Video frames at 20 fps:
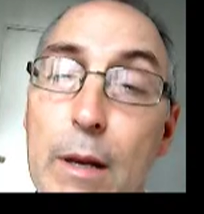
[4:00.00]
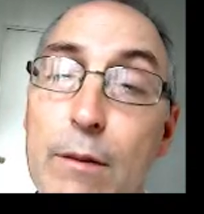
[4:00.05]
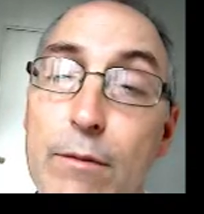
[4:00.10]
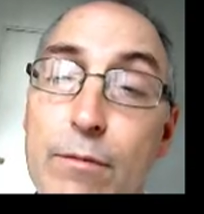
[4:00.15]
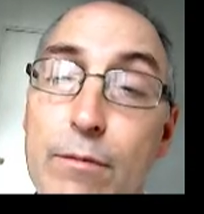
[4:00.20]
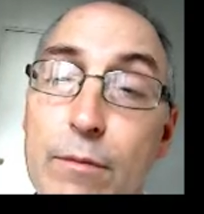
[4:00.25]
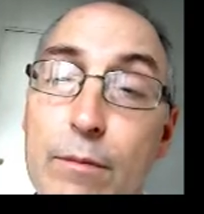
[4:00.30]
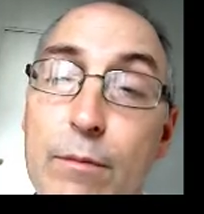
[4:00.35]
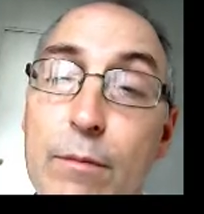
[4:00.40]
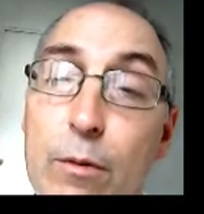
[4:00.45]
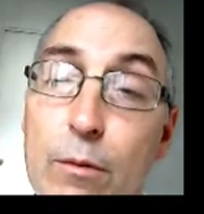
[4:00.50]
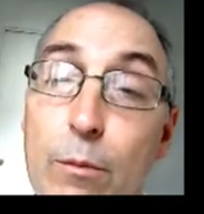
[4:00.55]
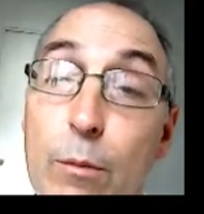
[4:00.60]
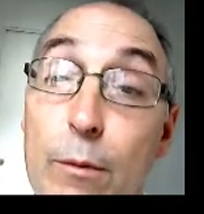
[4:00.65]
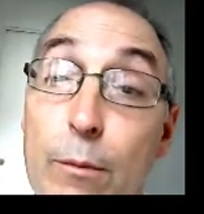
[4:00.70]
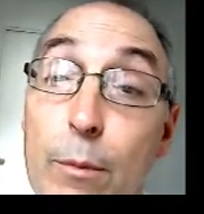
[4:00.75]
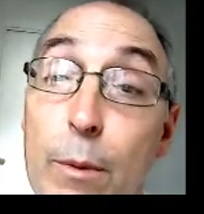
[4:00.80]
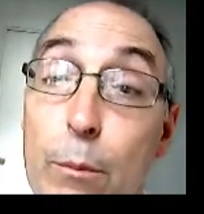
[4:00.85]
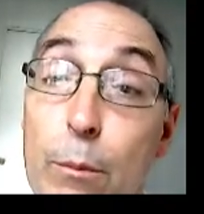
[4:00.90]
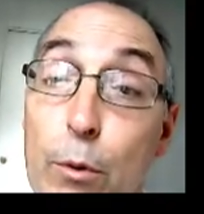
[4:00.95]
whom
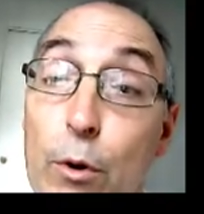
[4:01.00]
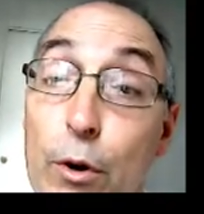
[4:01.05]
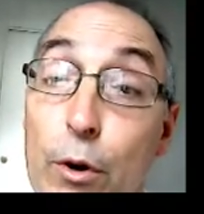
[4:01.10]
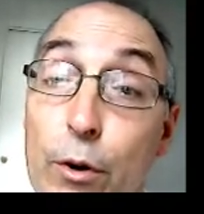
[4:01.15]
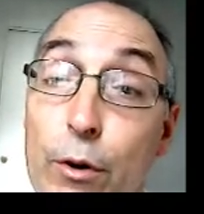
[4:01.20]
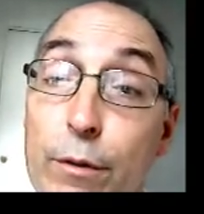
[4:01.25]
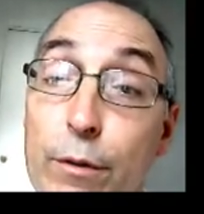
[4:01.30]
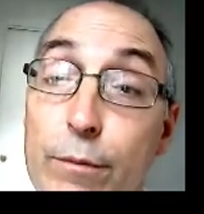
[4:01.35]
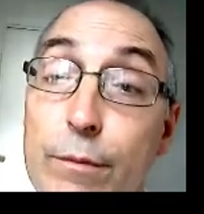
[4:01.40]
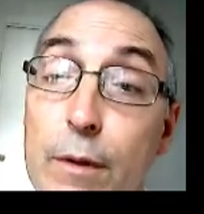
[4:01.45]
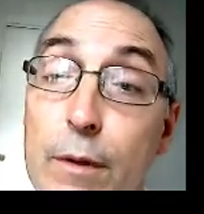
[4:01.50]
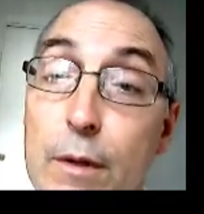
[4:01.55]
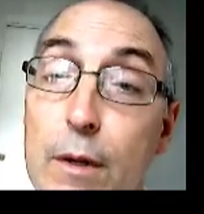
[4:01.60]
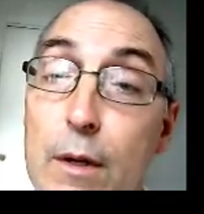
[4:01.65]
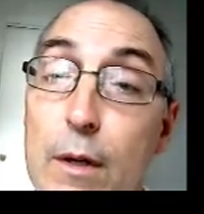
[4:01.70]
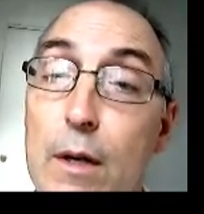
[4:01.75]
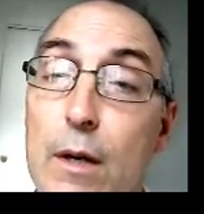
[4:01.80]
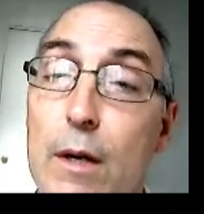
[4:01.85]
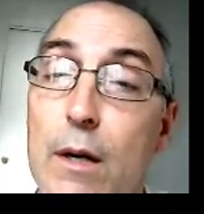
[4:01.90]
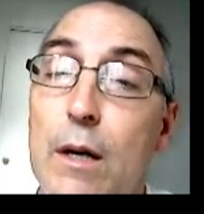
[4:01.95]
have been murdered.
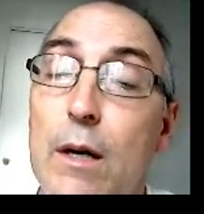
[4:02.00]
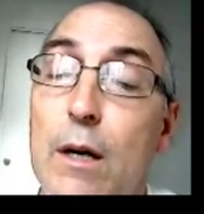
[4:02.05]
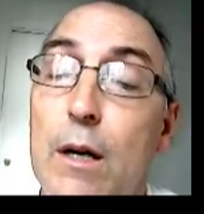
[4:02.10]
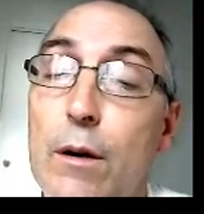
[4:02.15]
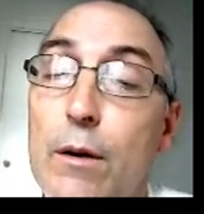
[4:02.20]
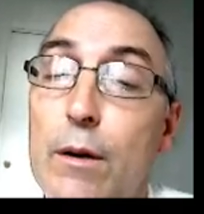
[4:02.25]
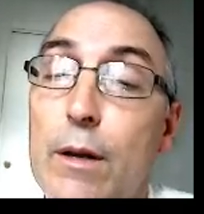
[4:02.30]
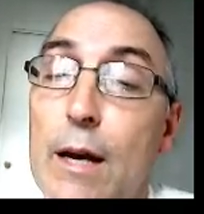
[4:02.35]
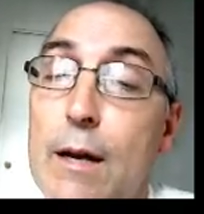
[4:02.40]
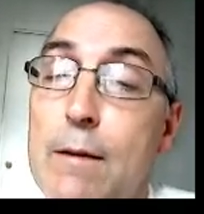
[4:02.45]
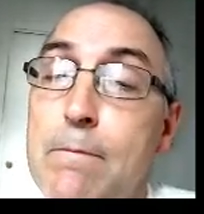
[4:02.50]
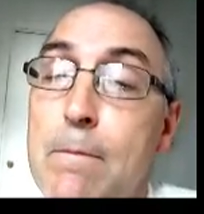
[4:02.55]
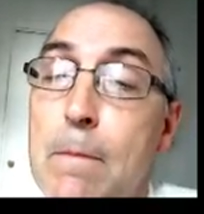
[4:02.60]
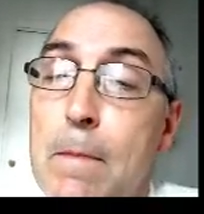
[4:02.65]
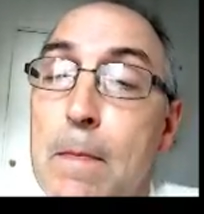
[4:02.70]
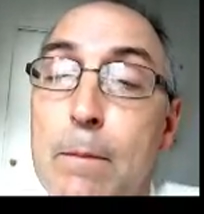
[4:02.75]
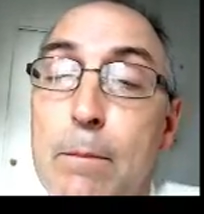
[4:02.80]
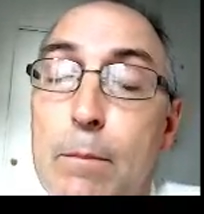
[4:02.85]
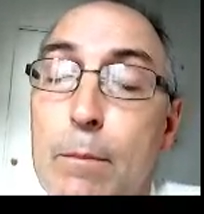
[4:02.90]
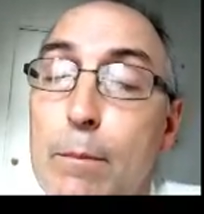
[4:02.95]
Okay,
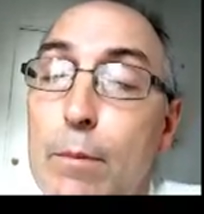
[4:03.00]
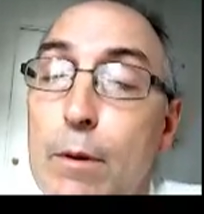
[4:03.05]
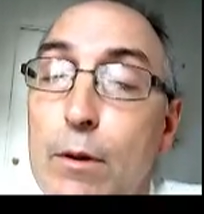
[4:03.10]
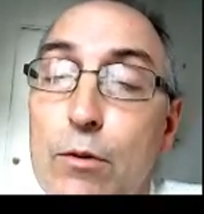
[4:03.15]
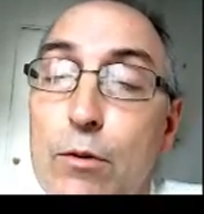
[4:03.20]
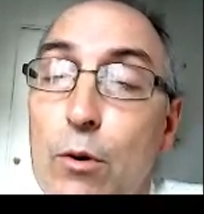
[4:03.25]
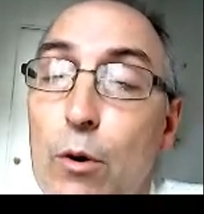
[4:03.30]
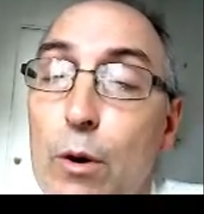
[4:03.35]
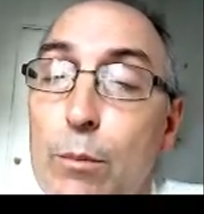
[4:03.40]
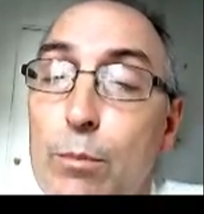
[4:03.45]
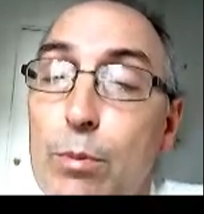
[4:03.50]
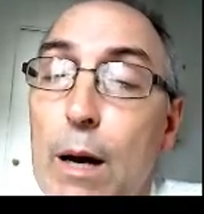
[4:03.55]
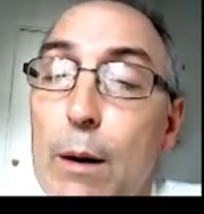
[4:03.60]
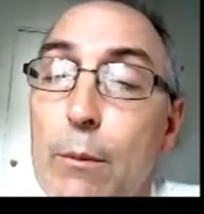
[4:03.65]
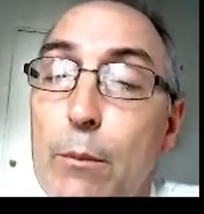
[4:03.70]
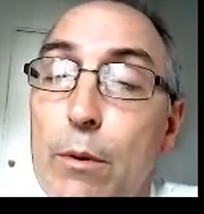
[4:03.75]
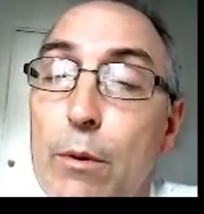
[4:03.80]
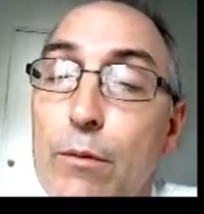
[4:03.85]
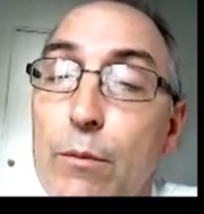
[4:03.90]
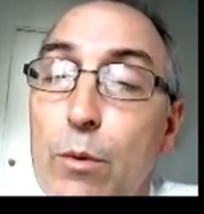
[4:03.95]
a growing
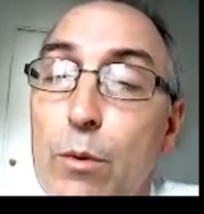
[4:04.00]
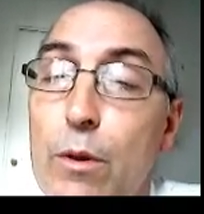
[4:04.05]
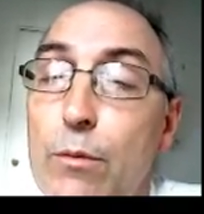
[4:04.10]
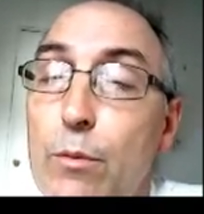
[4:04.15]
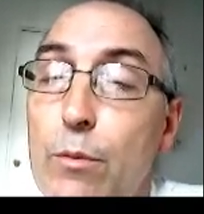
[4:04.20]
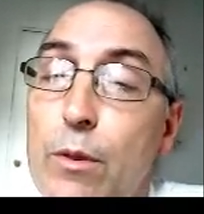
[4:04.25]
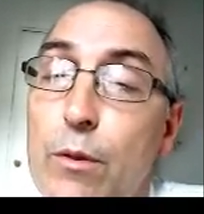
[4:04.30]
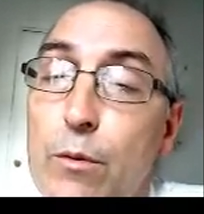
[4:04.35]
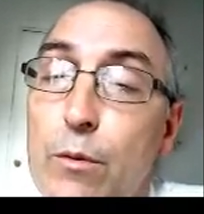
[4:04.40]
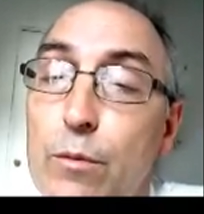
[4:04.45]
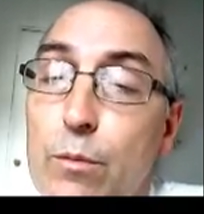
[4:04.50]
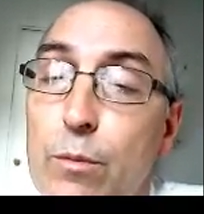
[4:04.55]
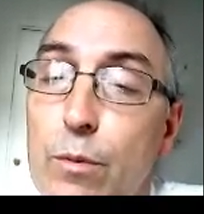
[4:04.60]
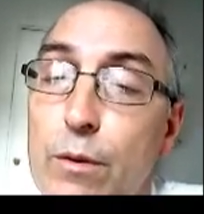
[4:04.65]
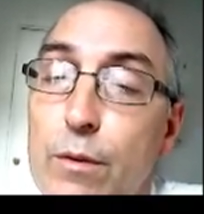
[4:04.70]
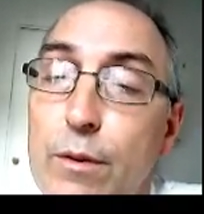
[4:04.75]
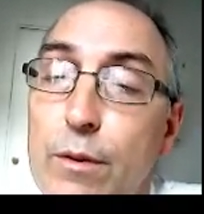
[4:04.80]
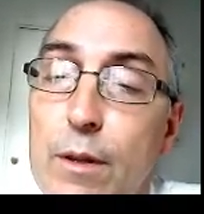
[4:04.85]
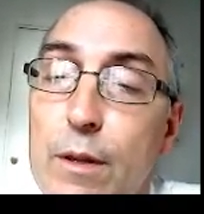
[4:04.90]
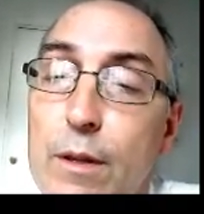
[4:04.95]
problem with
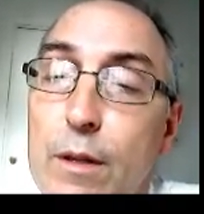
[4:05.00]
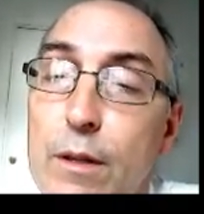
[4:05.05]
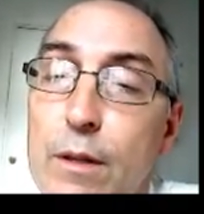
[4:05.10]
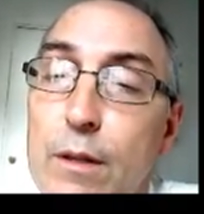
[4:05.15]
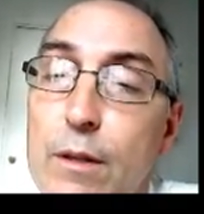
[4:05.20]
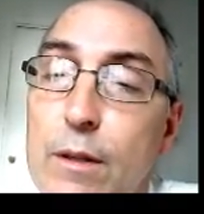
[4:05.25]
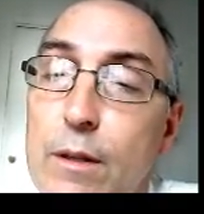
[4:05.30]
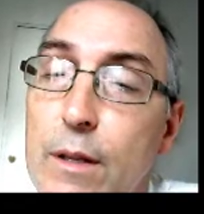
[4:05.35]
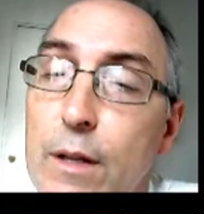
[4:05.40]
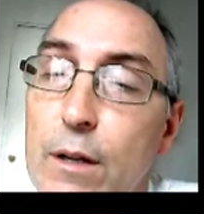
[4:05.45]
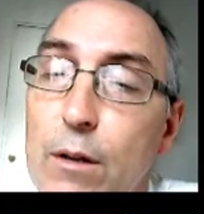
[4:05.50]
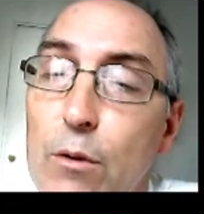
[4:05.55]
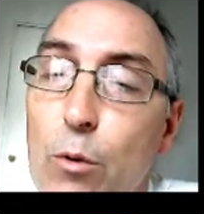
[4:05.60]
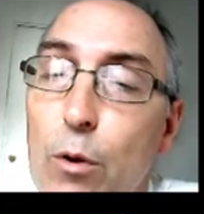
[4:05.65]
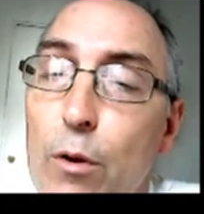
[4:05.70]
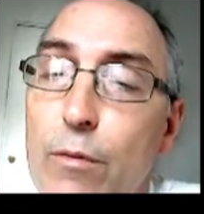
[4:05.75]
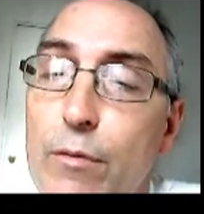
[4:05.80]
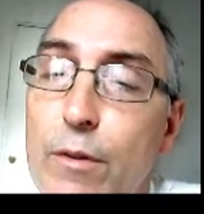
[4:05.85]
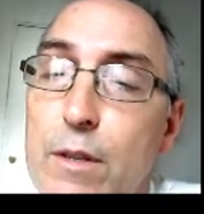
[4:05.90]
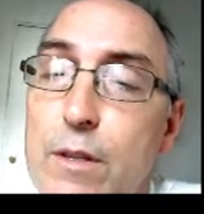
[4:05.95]
little
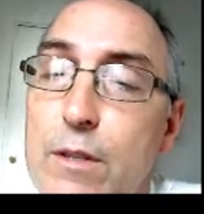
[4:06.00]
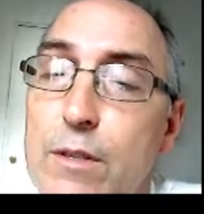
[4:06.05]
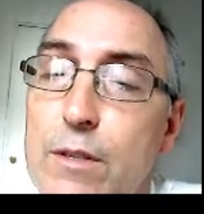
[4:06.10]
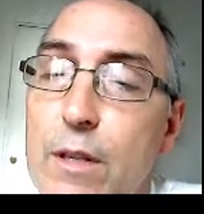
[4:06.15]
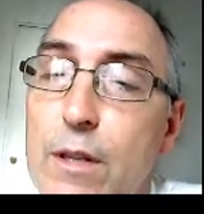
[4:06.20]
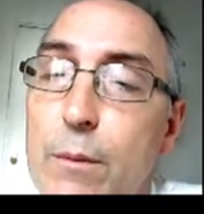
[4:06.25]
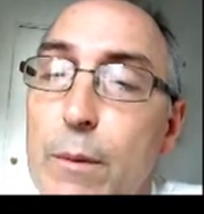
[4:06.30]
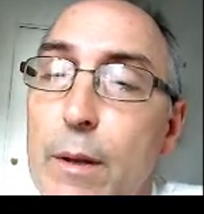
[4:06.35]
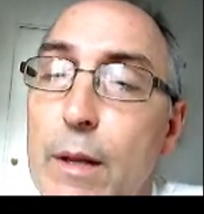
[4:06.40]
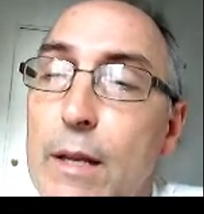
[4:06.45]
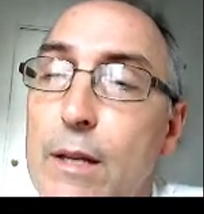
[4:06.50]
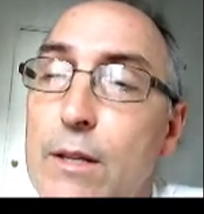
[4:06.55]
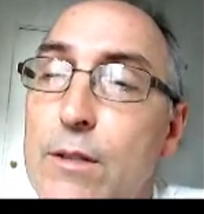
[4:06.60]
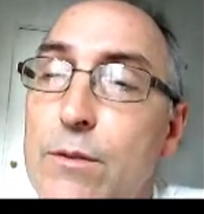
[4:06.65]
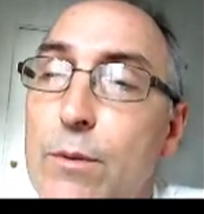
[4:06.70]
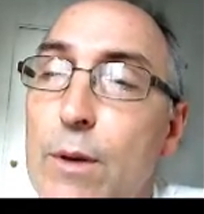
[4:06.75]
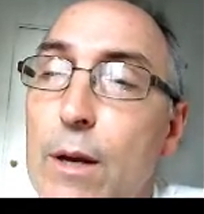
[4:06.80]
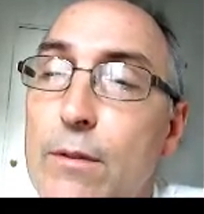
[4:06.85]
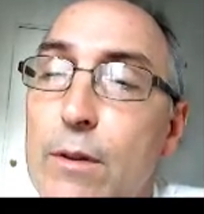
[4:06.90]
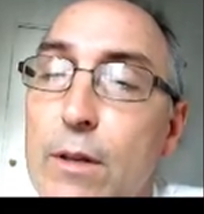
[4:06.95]
orphans in the Middle
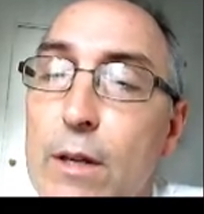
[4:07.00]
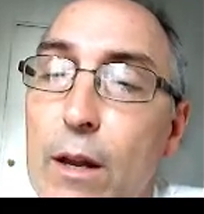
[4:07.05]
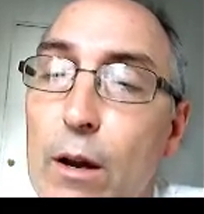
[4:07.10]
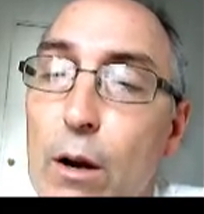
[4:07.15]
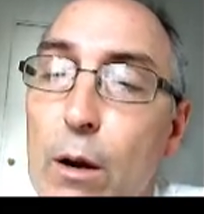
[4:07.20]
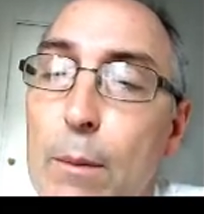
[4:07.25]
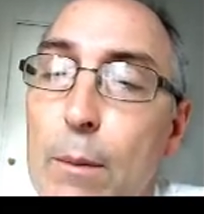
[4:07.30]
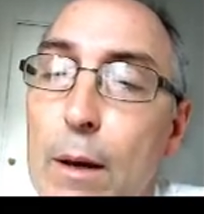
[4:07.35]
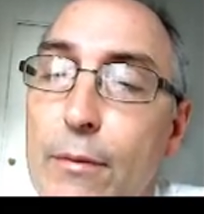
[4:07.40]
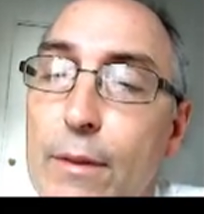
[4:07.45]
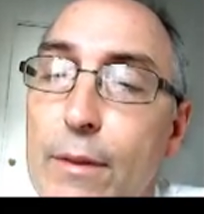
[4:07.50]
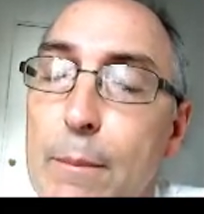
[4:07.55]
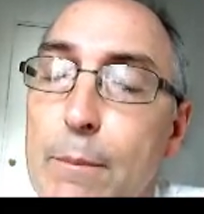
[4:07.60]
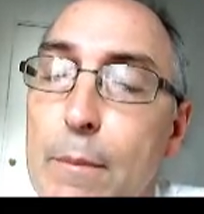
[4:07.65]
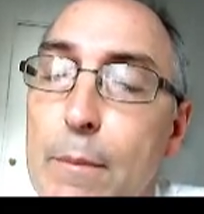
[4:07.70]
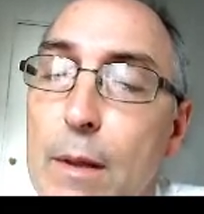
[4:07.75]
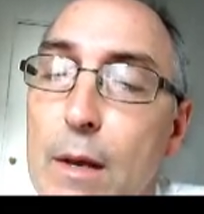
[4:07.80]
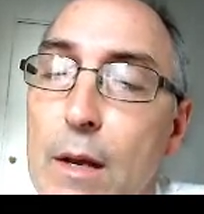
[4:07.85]
East. We have to care about them.